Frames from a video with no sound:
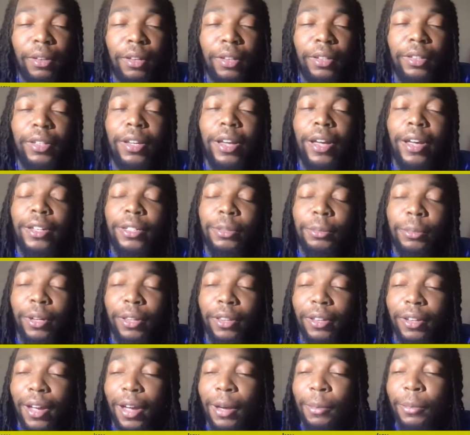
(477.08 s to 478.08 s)
yes,
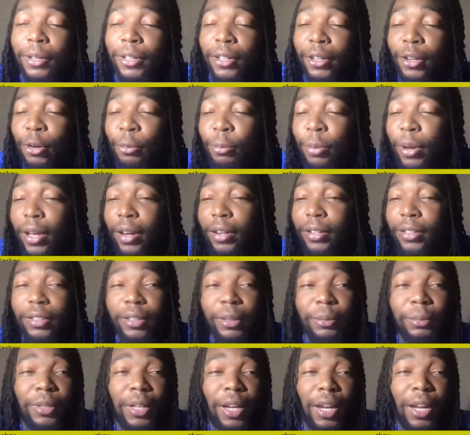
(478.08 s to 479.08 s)
brother, I'm a little petty
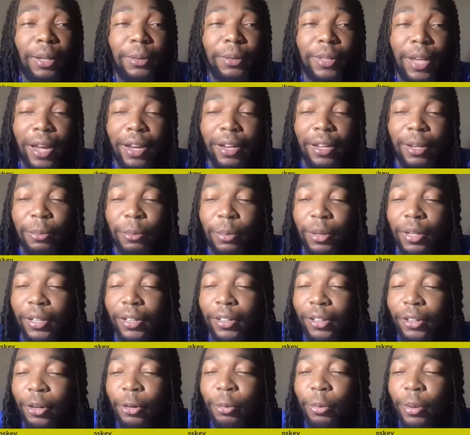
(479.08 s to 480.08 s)
sometimes. I can be a
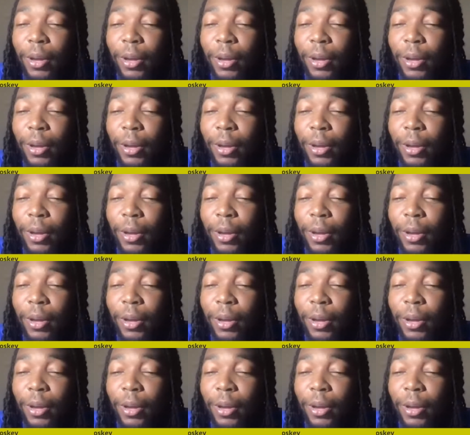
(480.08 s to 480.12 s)
little